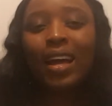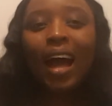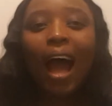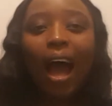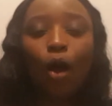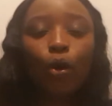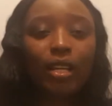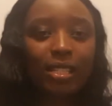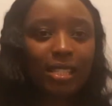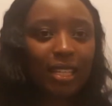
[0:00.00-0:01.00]
how
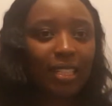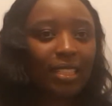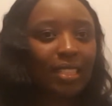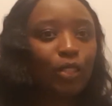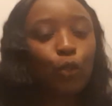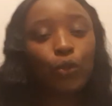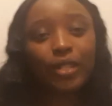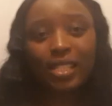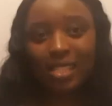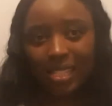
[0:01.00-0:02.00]
is it to
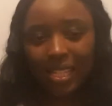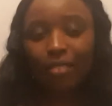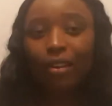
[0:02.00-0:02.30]
receive?